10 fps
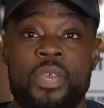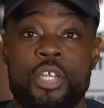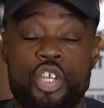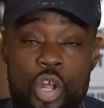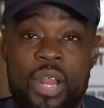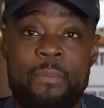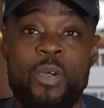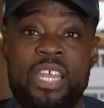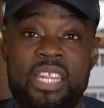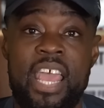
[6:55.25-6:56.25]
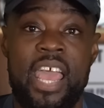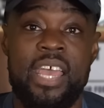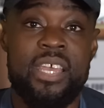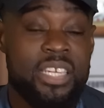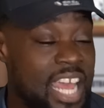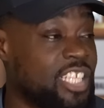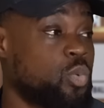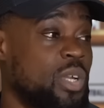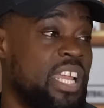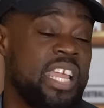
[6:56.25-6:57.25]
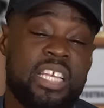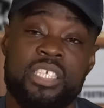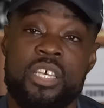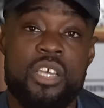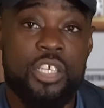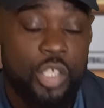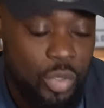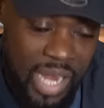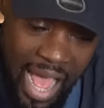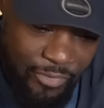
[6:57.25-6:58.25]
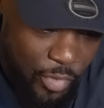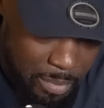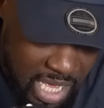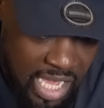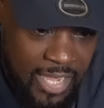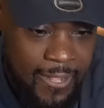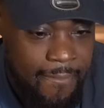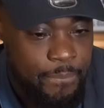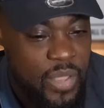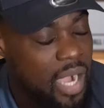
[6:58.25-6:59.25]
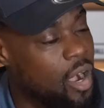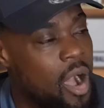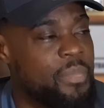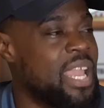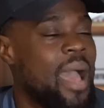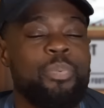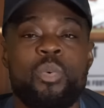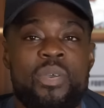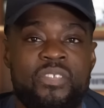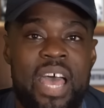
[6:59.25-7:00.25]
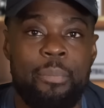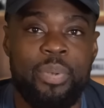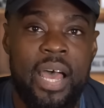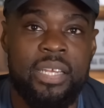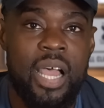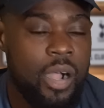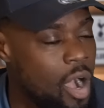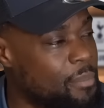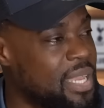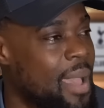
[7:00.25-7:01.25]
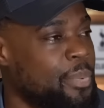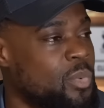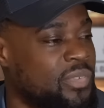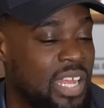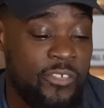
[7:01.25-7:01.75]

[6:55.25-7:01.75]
Do you know them way there? That's what it is. So nah, for me, I can't be happy with that, blood. I can't be happy with that.